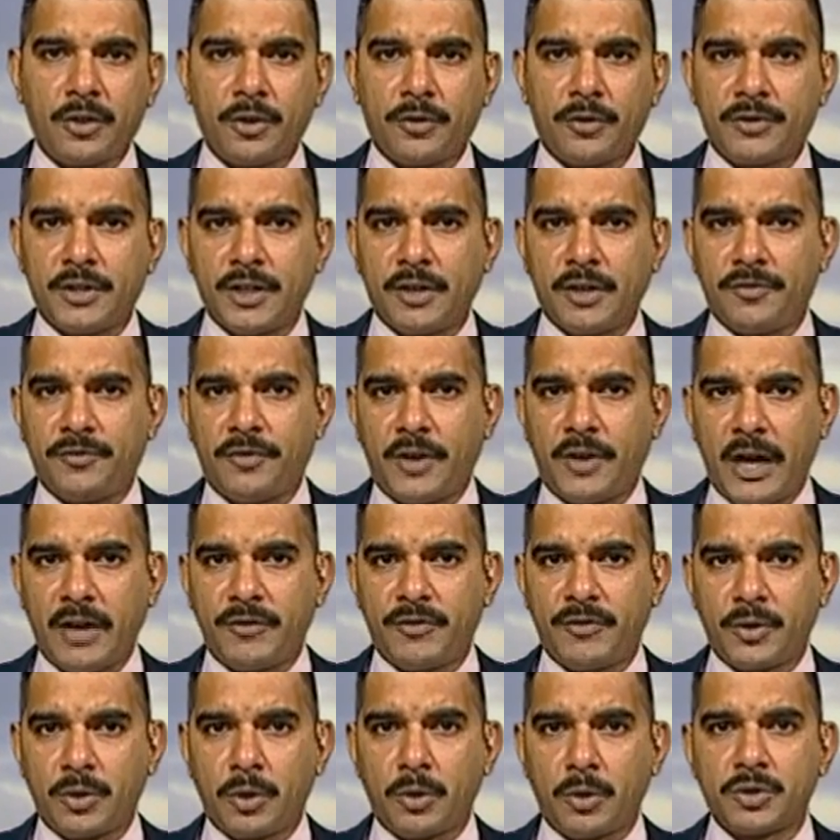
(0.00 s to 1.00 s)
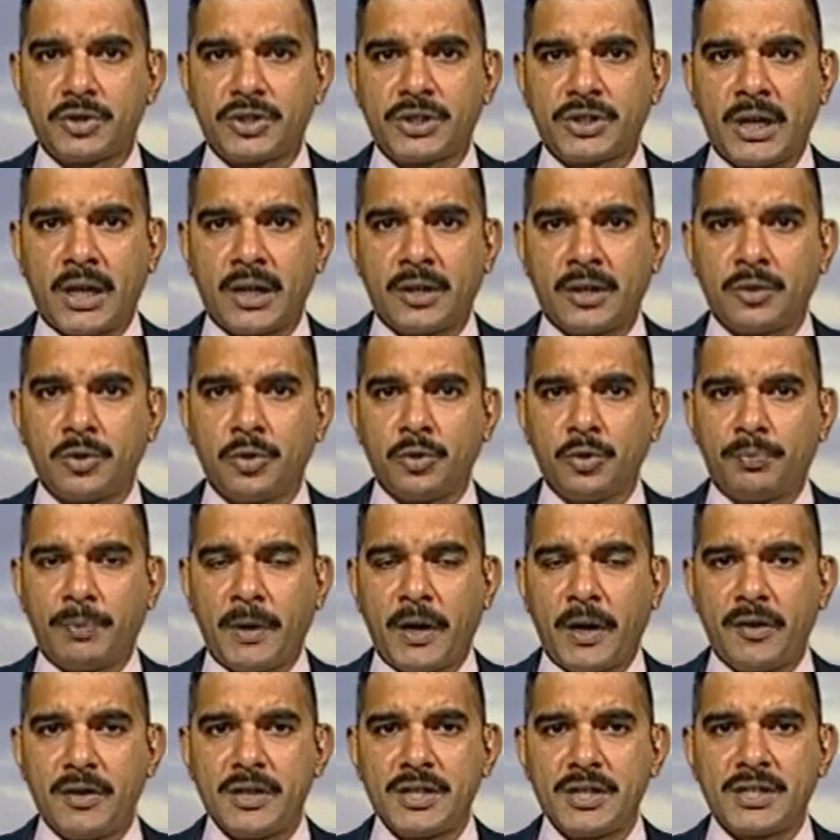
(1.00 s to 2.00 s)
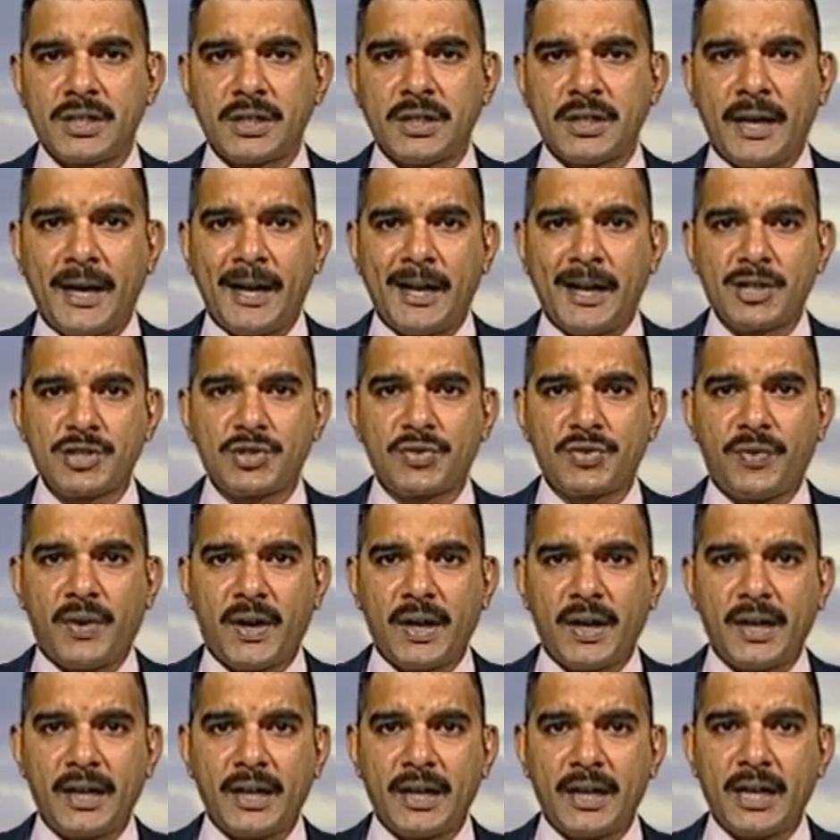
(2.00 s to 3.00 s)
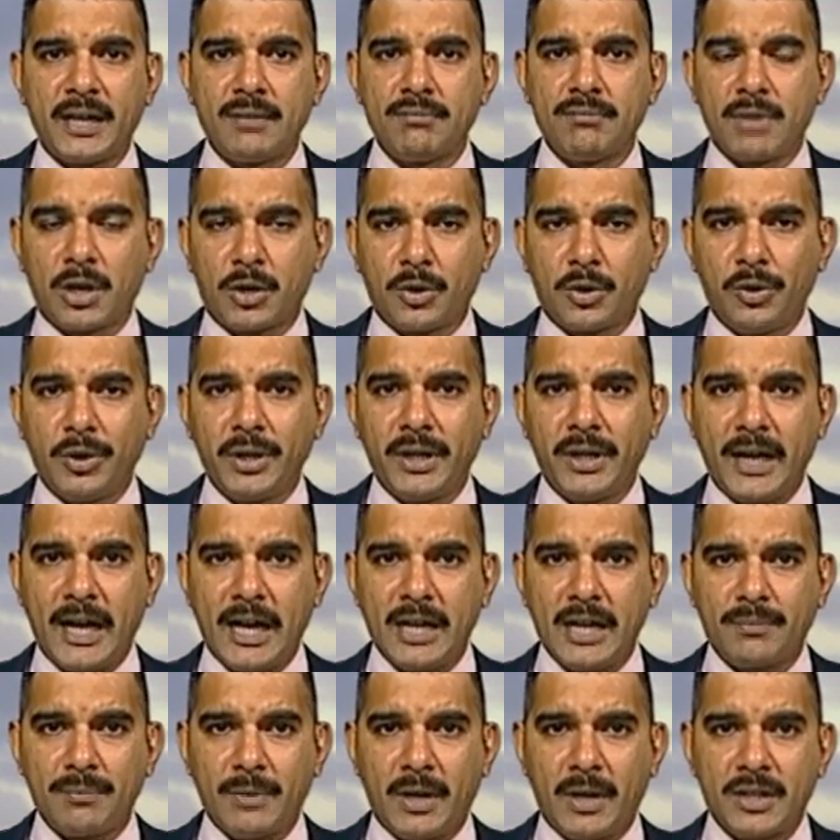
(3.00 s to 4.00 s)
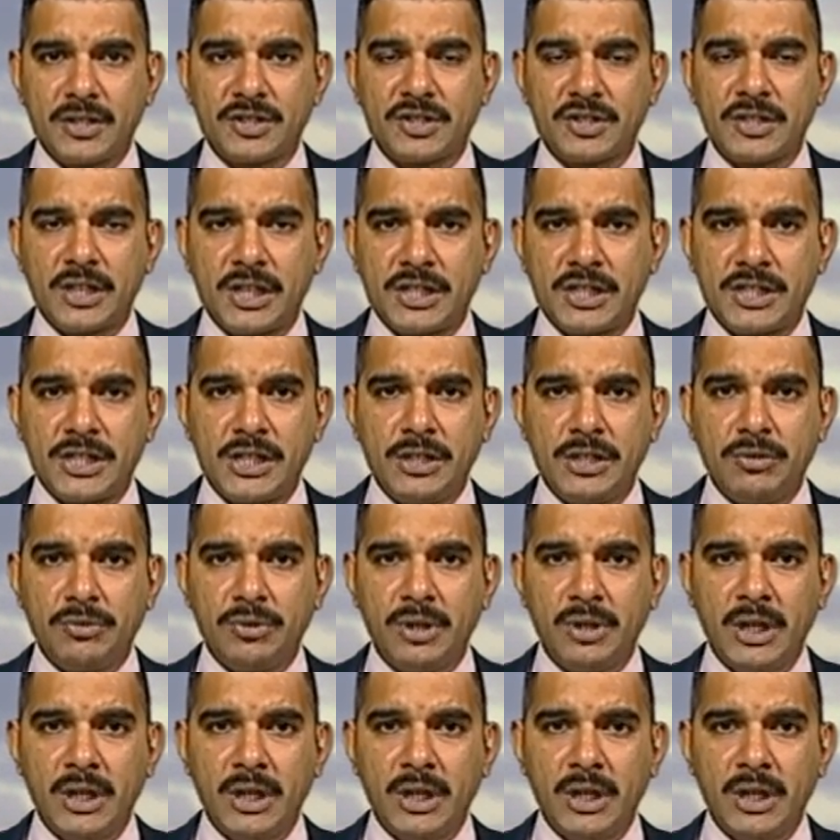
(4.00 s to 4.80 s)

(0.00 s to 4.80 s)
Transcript: of their 5-year-old son, who perished in a house fire in Makoi 8 Miles Nasinu